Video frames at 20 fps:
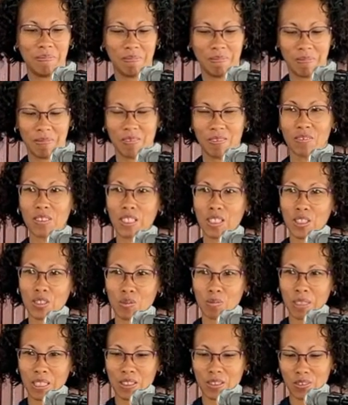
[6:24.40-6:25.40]
thank you,
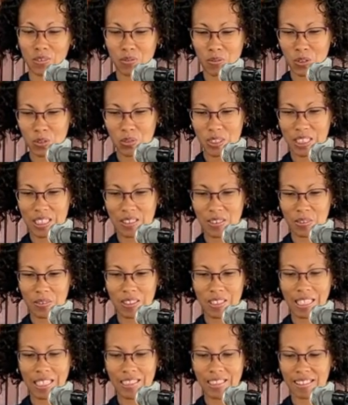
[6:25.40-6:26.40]
Michael, for reading the
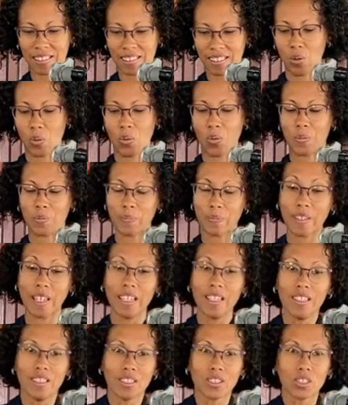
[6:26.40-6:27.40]
text.
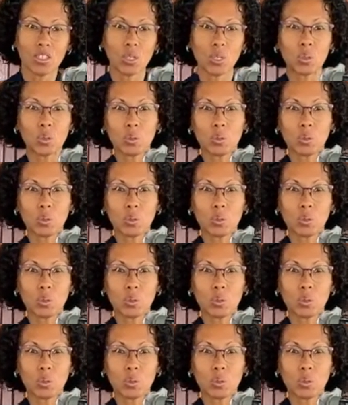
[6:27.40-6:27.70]
So,